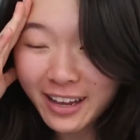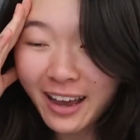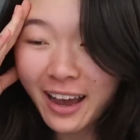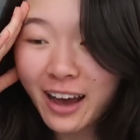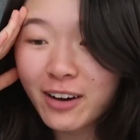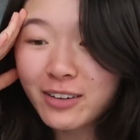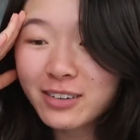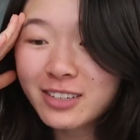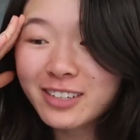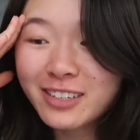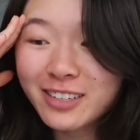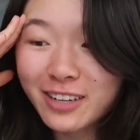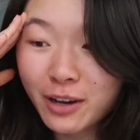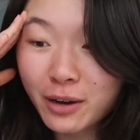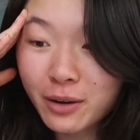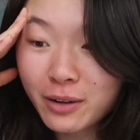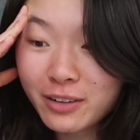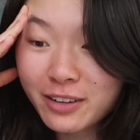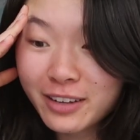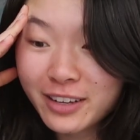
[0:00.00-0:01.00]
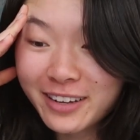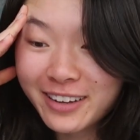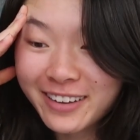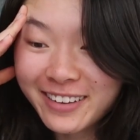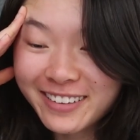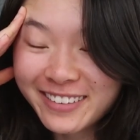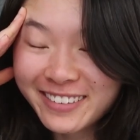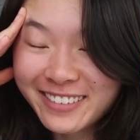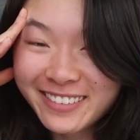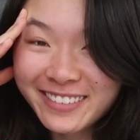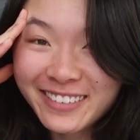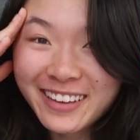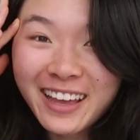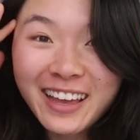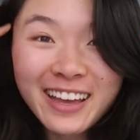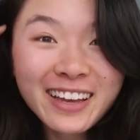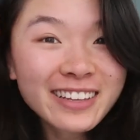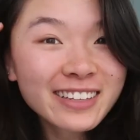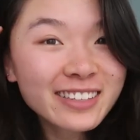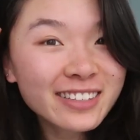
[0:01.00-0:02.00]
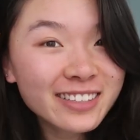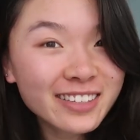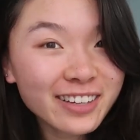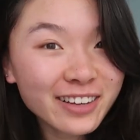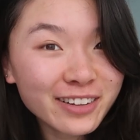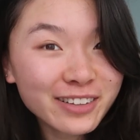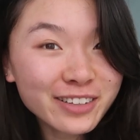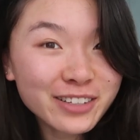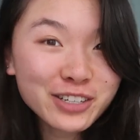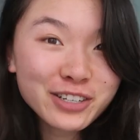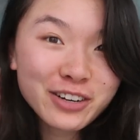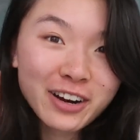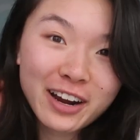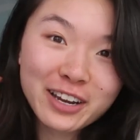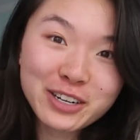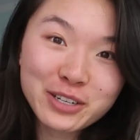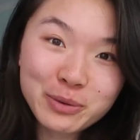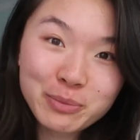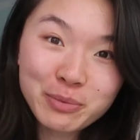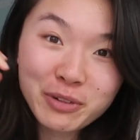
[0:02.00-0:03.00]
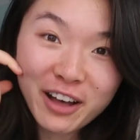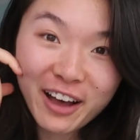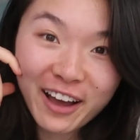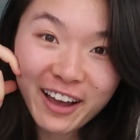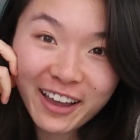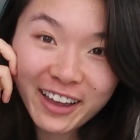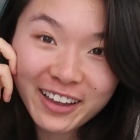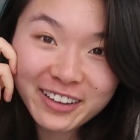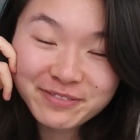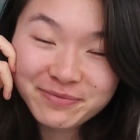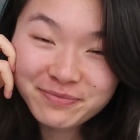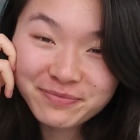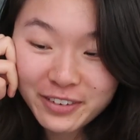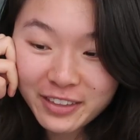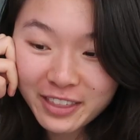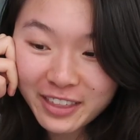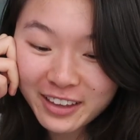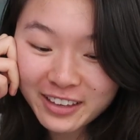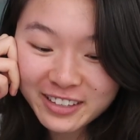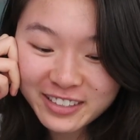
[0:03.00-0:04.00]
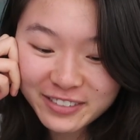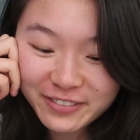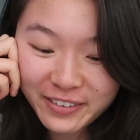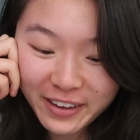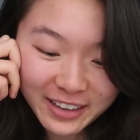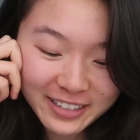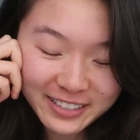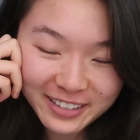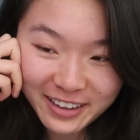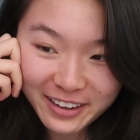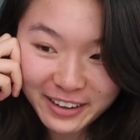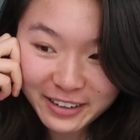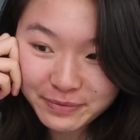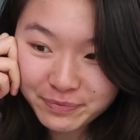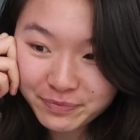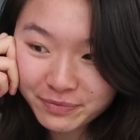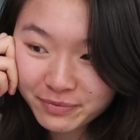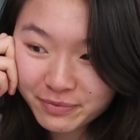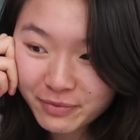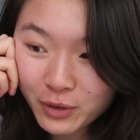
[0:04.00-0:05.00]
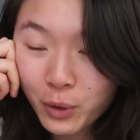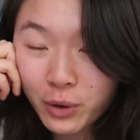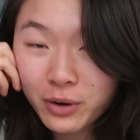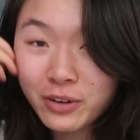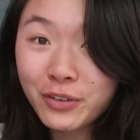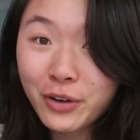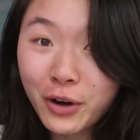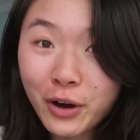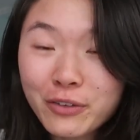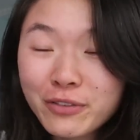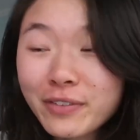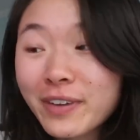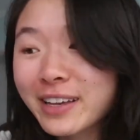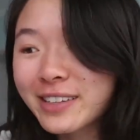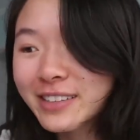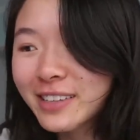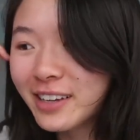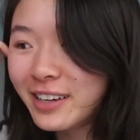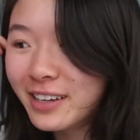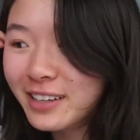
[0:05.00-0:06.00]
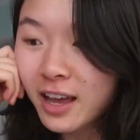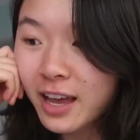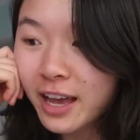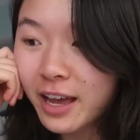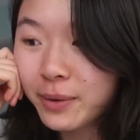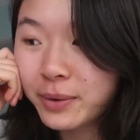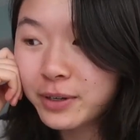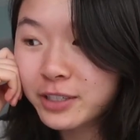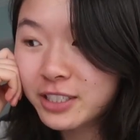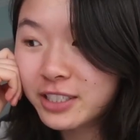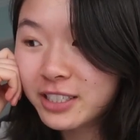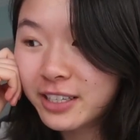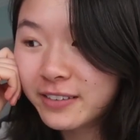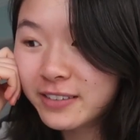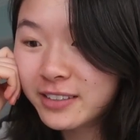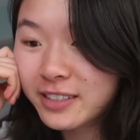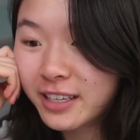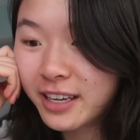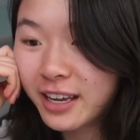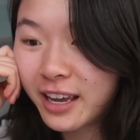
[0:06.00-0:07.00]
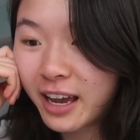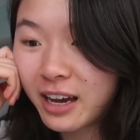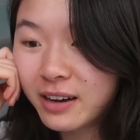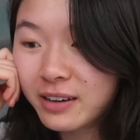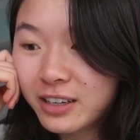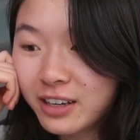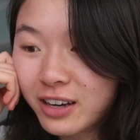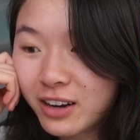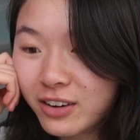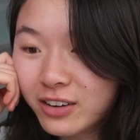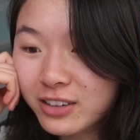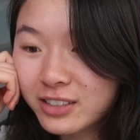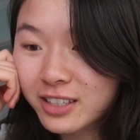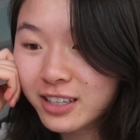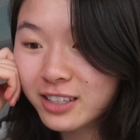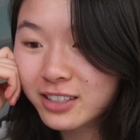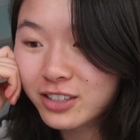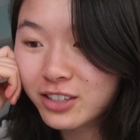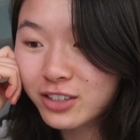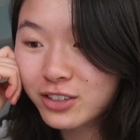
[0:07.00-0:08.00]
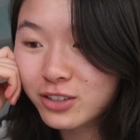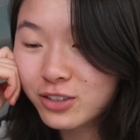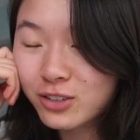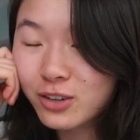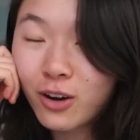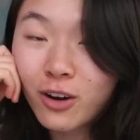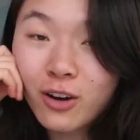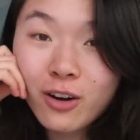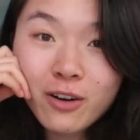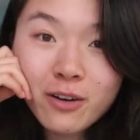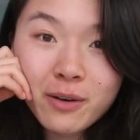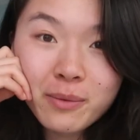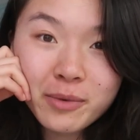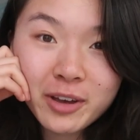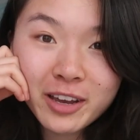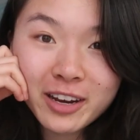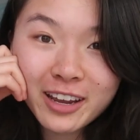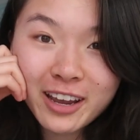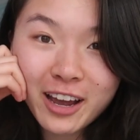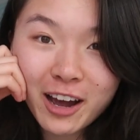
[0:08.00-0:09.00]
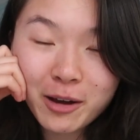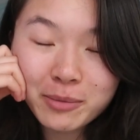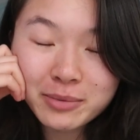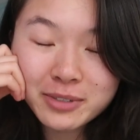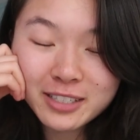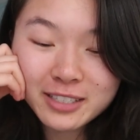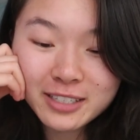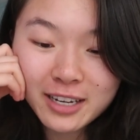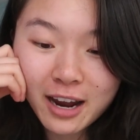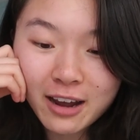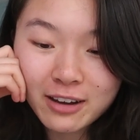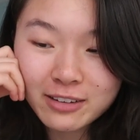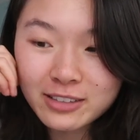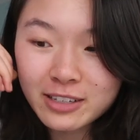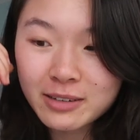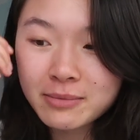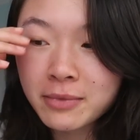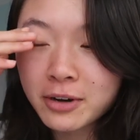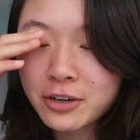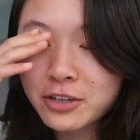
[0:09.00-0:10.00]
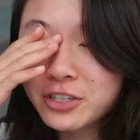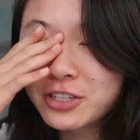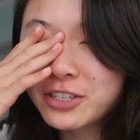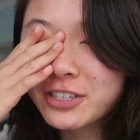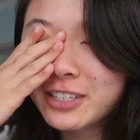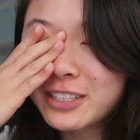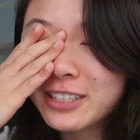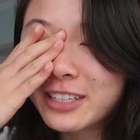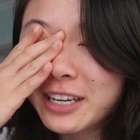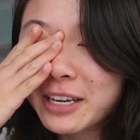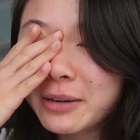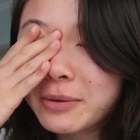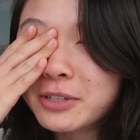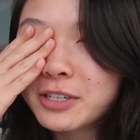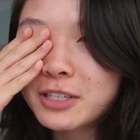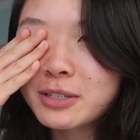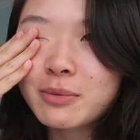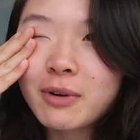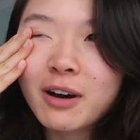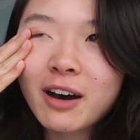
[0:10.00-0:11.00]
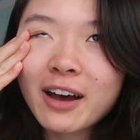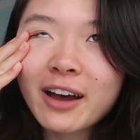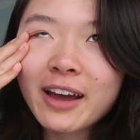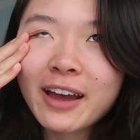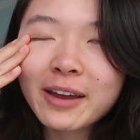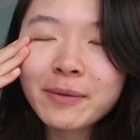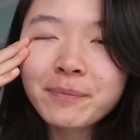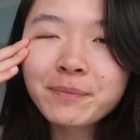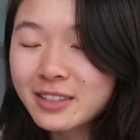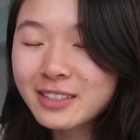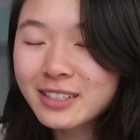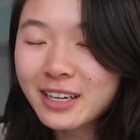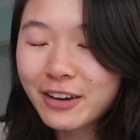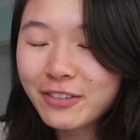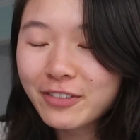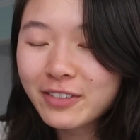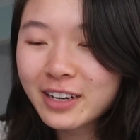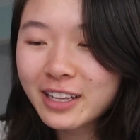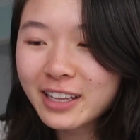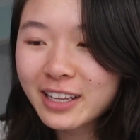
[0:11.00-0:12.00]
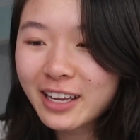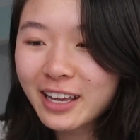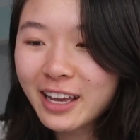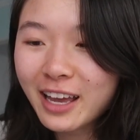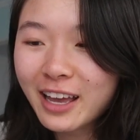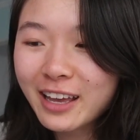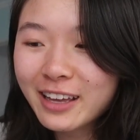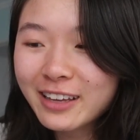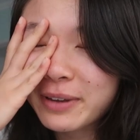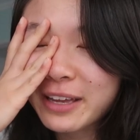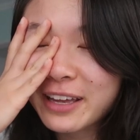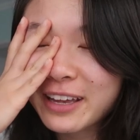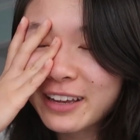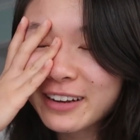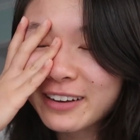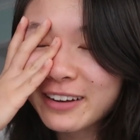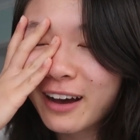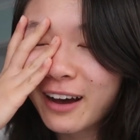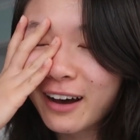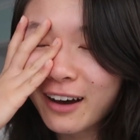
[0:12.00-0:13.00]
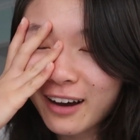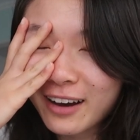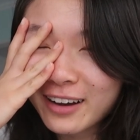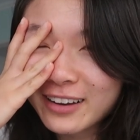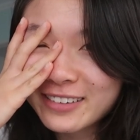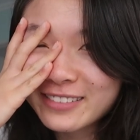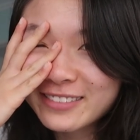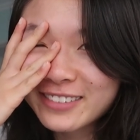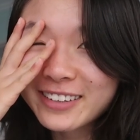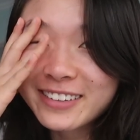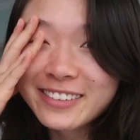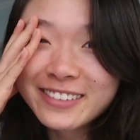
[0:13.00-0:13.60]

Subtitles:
now, still trying to apply for this visa, or not visa. And we're just gonna see how it goes. There's just so many ups and downs emotionally, which is why it's definitely been hard.